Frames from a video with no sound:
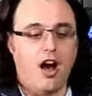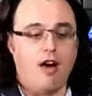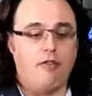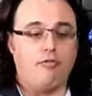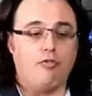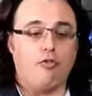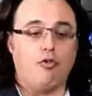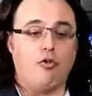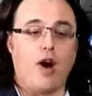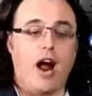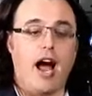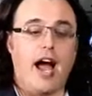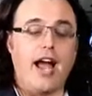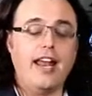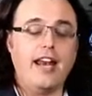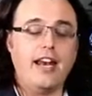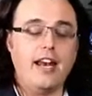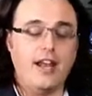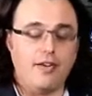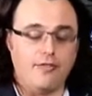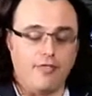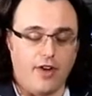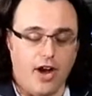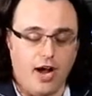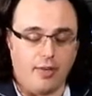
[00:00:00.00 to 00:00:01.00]
a
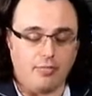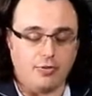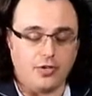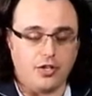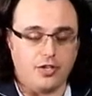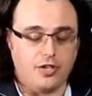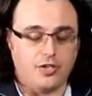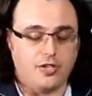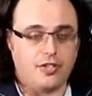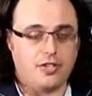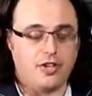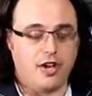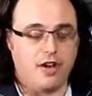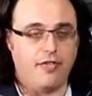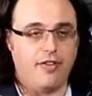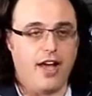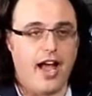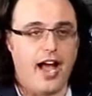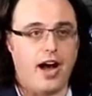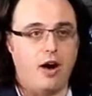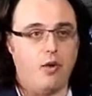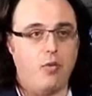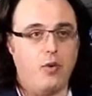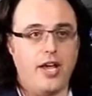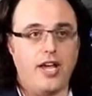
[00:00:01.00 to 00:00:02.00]
variety of options of
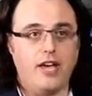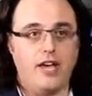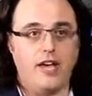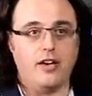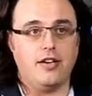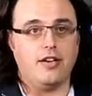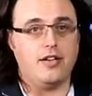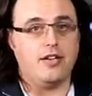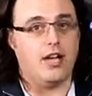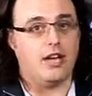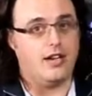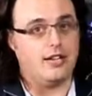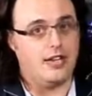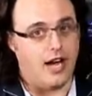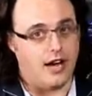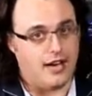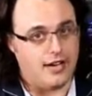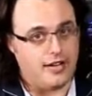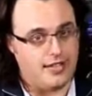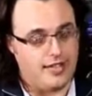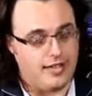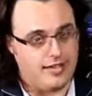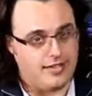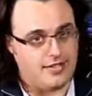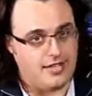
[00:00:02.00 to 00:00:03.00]
how we could
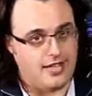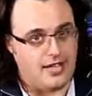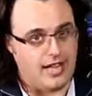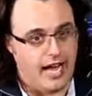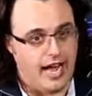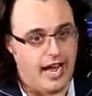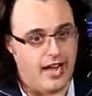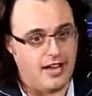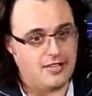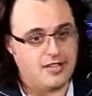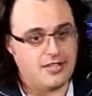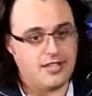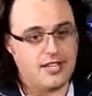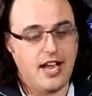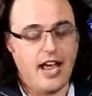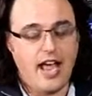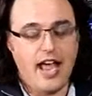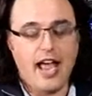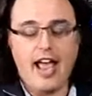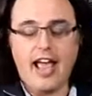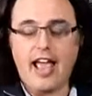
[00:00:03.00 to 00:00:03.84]
conduct this class